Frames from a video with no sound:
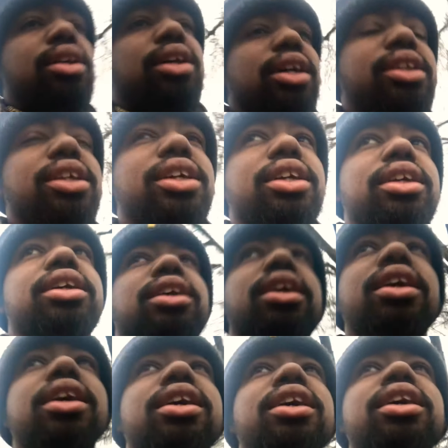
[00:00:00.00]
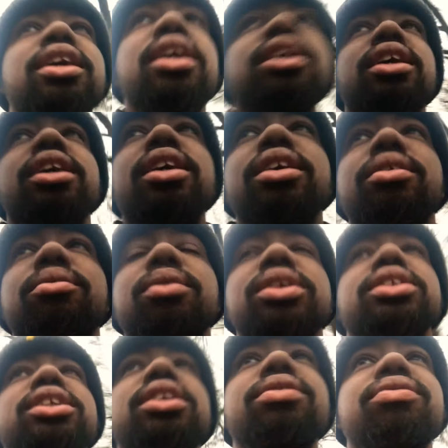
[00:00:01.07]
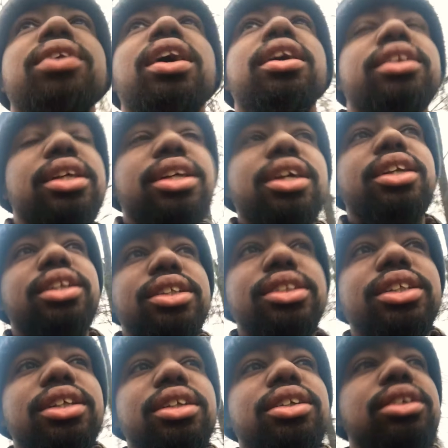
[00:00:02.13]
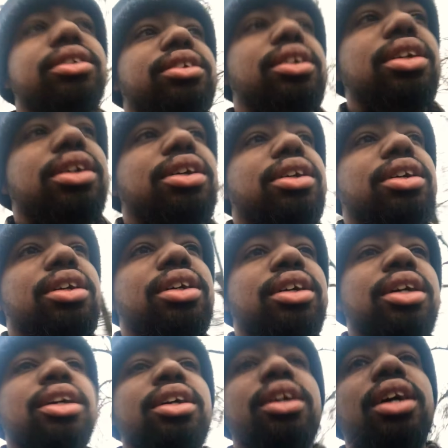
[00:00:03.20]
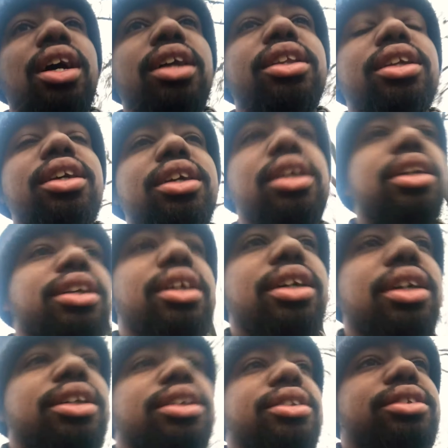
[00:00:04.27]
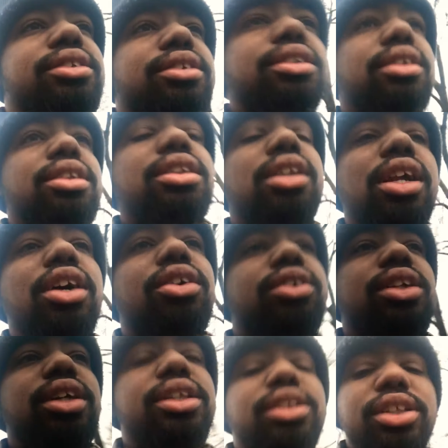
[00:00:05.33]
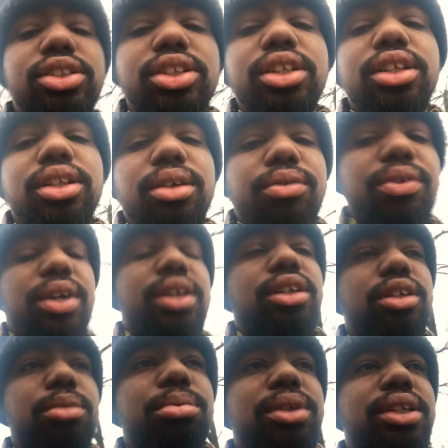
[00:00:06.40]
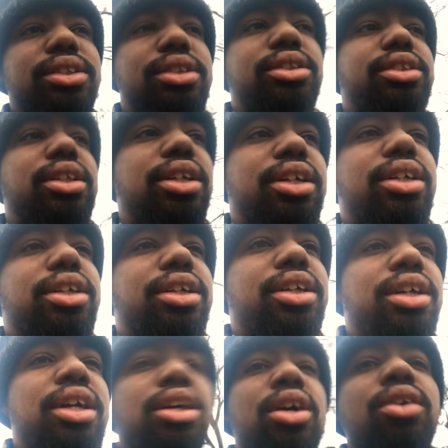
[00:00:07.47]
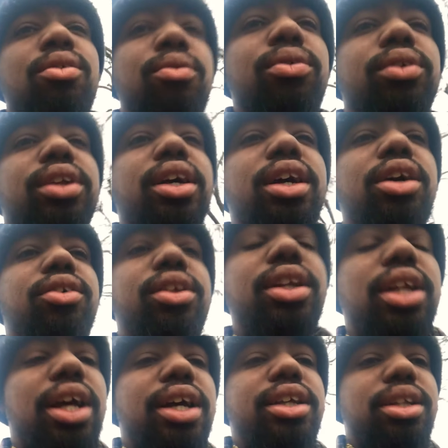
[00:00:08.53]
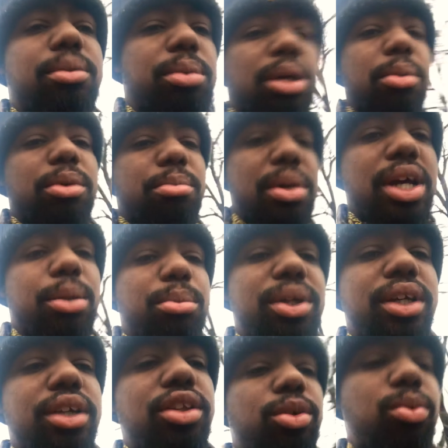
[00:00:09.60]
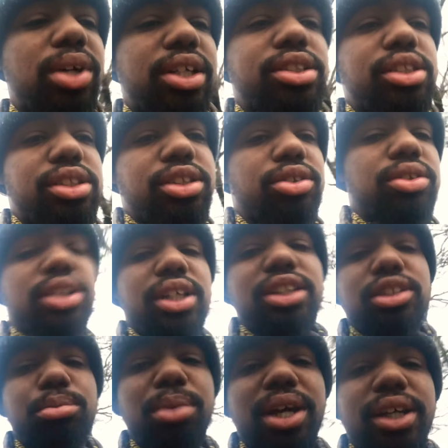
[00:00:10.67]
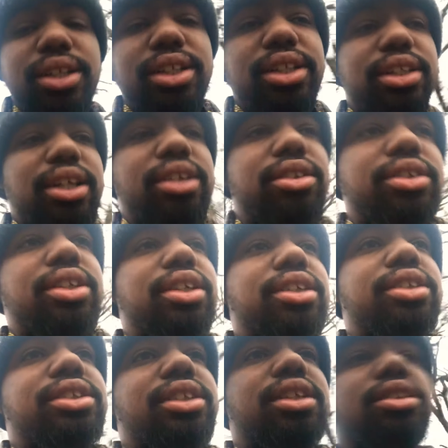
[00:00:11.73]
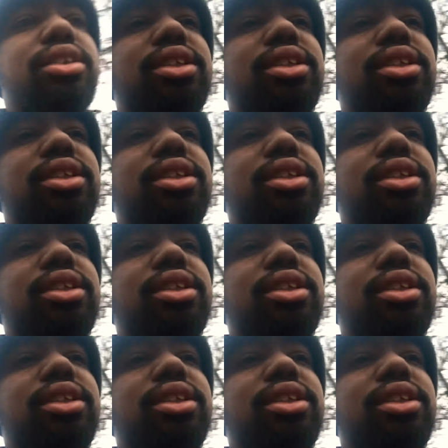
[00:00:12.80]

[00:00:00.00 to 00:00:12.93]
I think when she finally kicked us out, I think, oh no, I think she ended up finding a place to stay for now, and then I ended up coming back. But either way, she still let us back in after kicking us out.